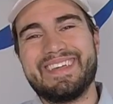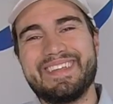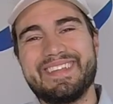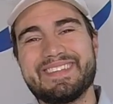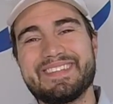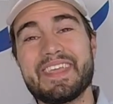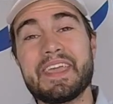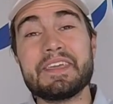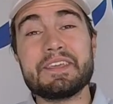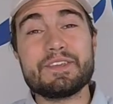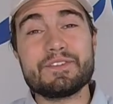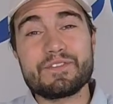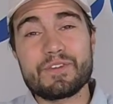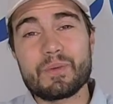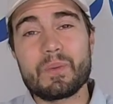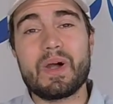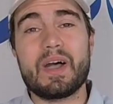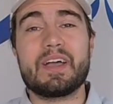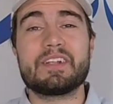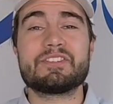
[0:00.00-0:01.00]
Thank you for
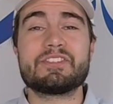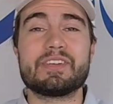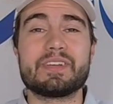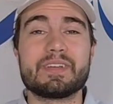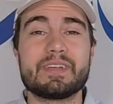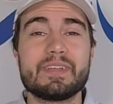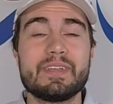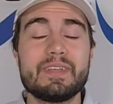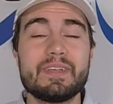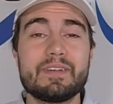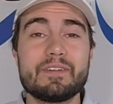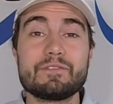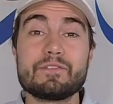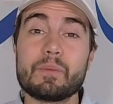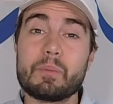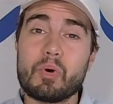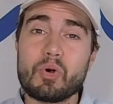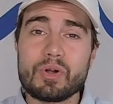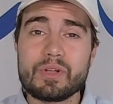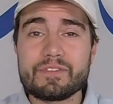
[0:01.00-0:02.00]
watching. For
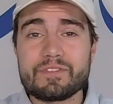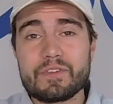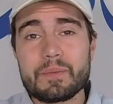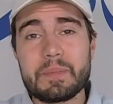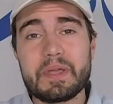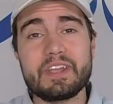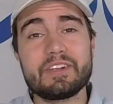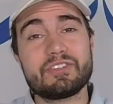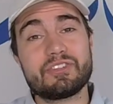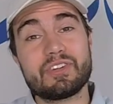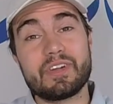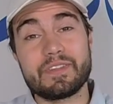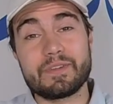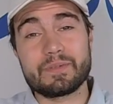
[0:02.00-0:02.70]
more information on